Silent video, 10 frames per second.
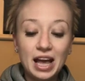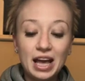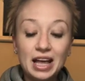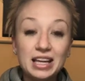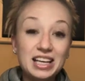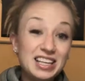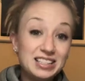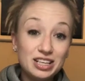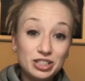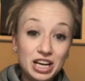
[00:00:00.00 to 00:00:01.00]
And in
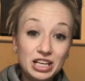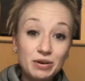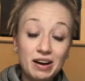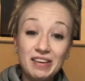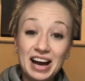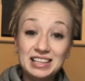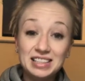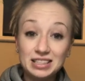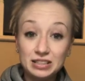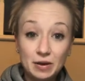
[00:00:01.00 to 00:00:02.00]
addition, you have
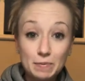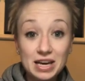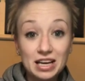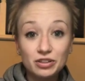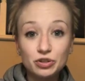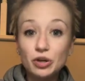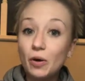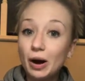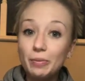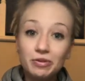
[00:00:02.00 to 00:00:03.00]
access to me. So
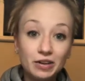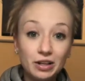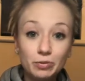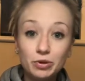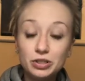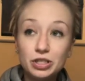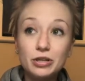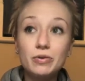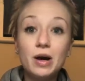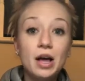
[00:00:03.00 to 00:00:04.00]
I'm available to
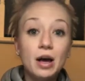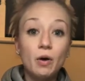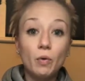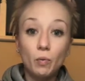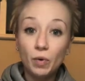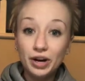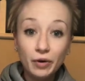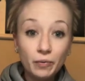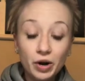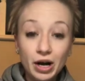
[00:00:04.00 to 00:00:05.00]
you
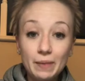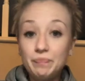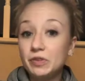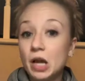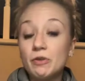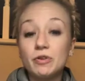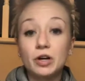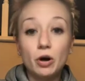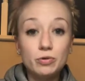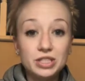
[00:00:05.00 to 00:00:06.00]
one-on-one for
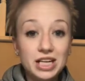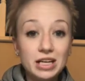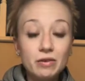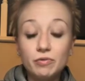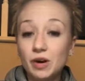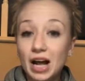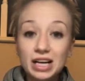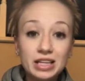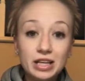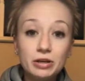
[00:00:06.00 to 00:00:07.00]
coaching for
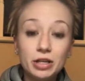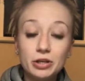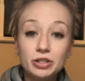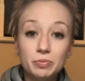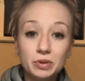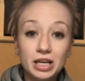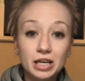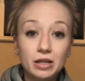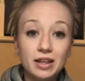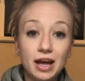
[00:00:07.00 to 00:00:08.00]
anything leadership
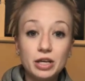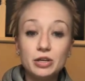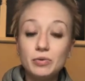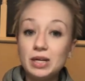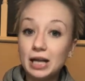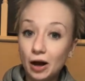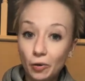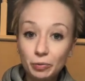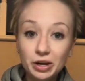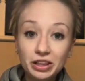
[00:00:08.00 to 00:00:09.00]
related that you need
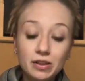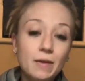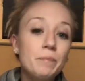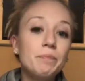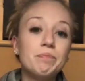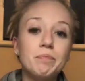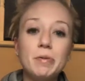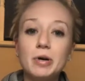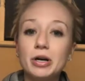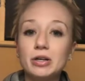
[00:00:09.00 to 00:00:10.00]
help with.
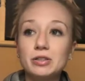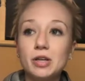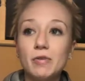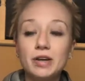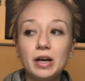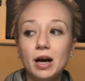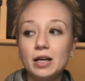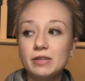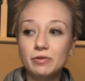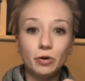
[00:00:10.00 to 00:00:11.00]
Maybe you're solving a
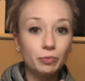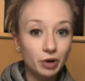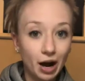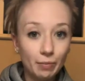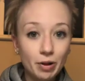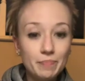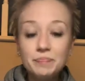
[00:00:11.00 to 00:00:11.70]
difficult problem.